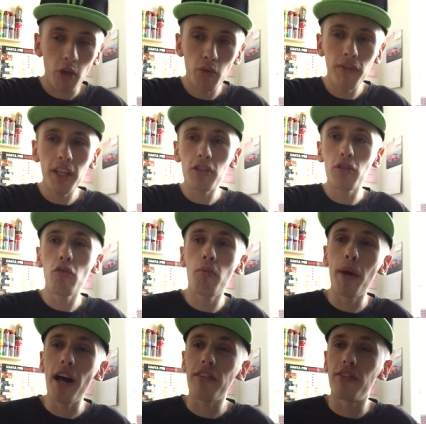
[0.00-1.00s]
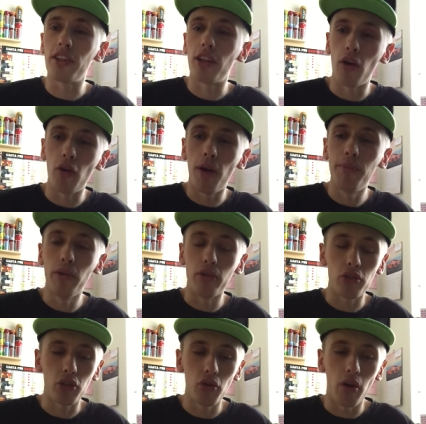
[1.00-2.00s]
Whether that's good or bad thing though, I'm
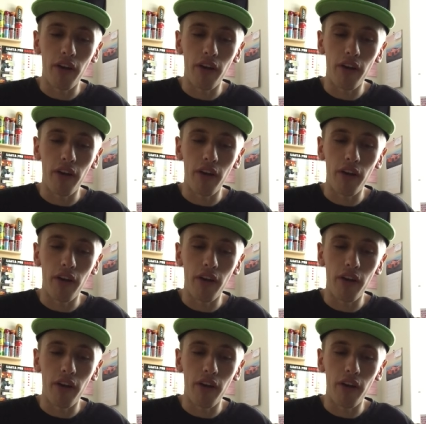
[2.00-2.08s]
not sure.